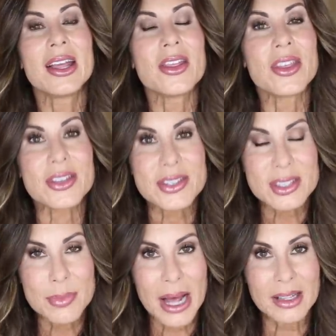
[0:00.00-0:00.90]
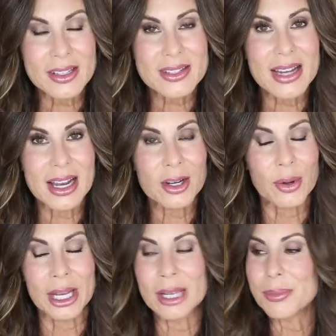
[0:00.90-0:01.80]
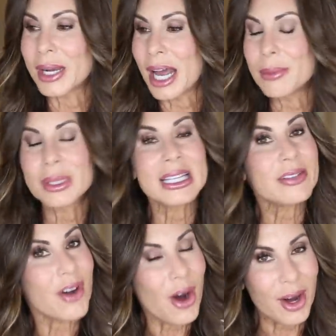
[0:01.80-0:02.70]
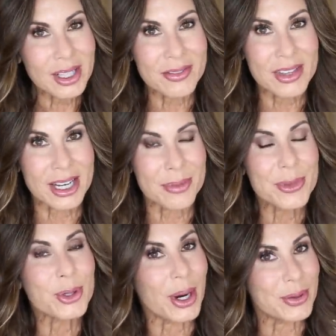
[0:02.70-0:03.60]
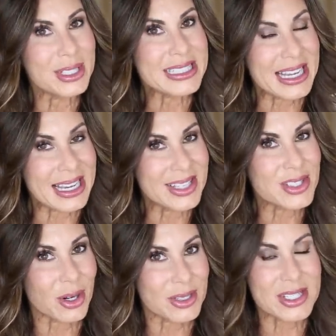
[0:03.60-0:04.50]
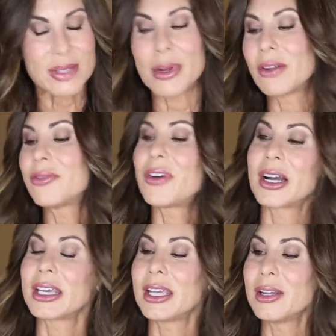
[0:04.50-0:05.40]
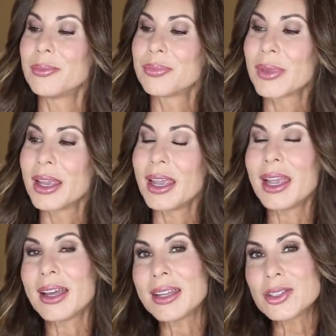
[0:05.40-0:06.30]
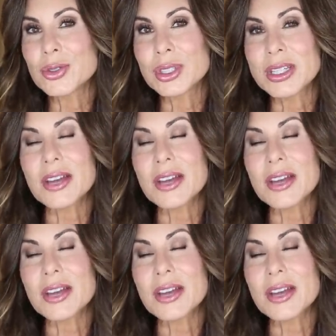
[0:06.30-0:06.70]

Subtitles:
The smell is not great, but I believe all of them throughout the day start to smell funky, and it